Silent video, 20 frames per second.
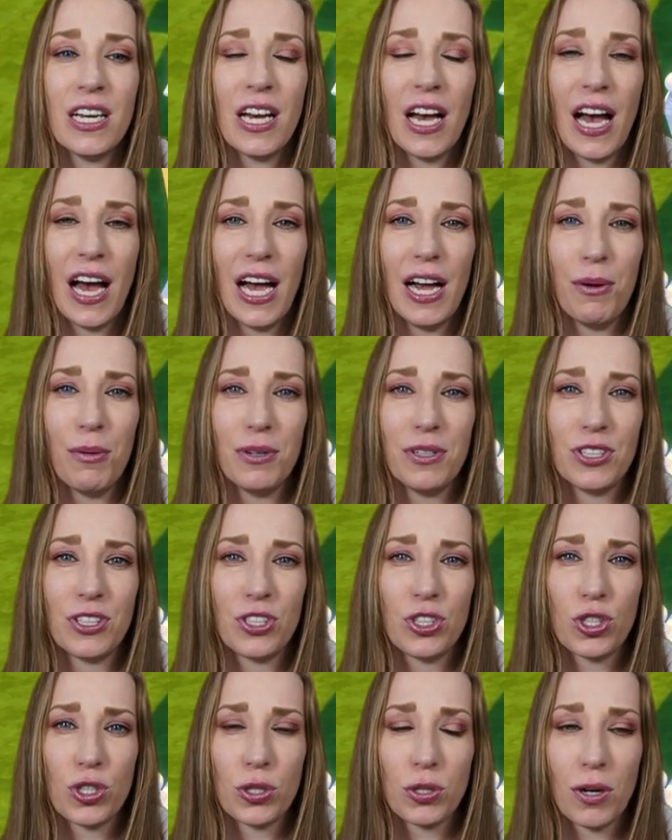I was
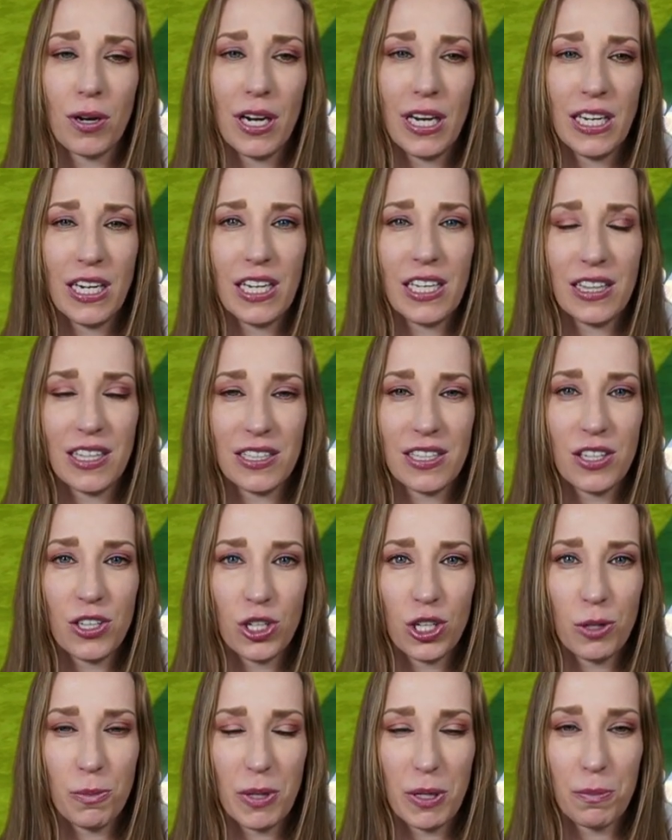trying to get this a
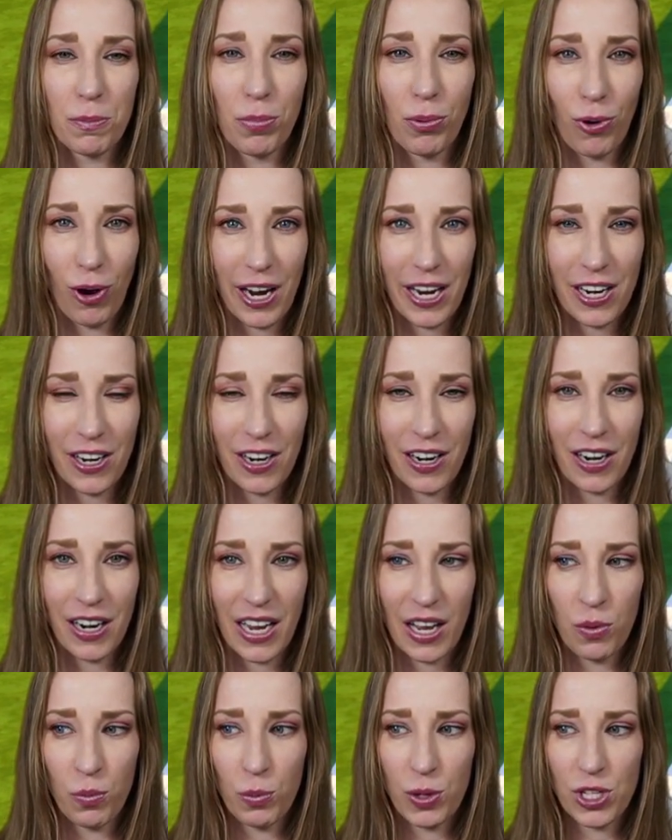little bit brighter,
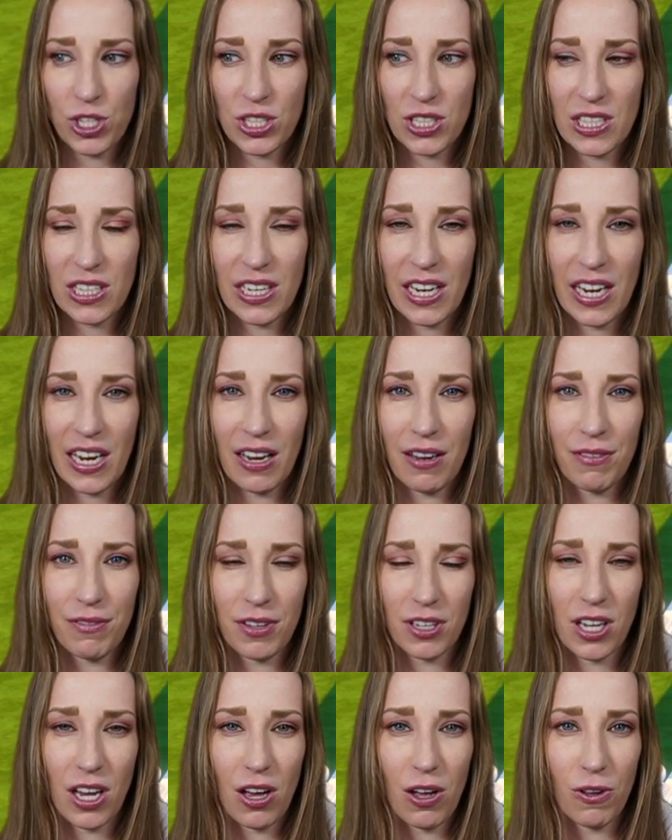and we just didn't have the
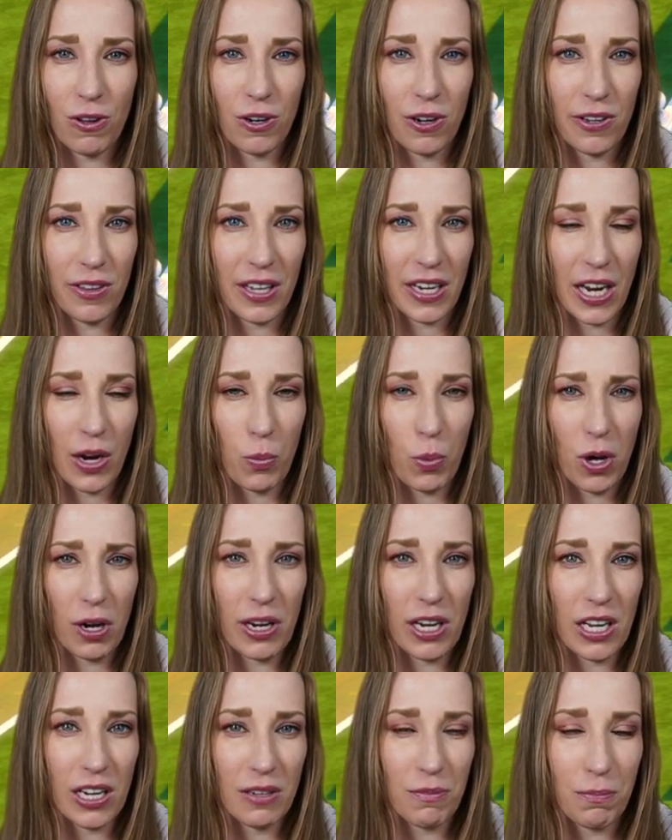color that I
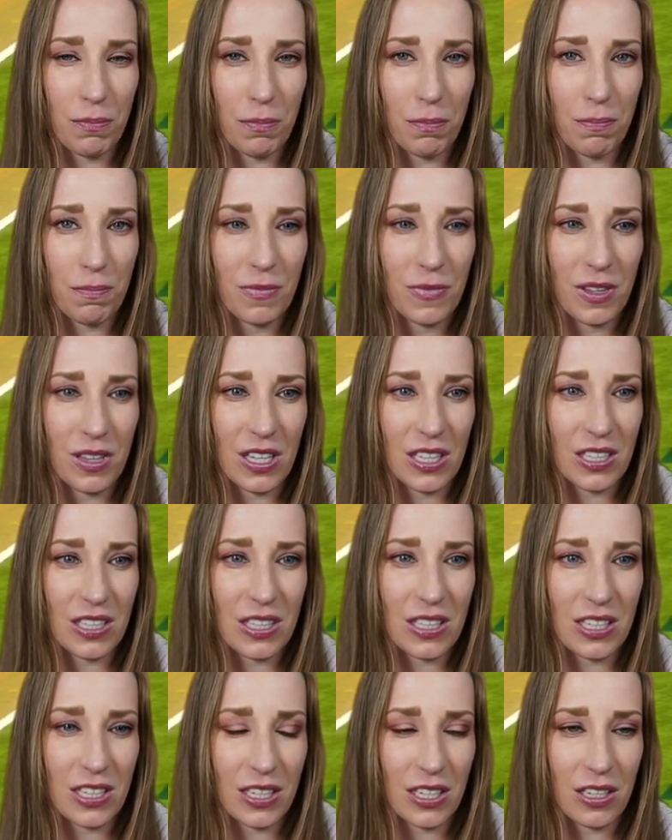wanted. This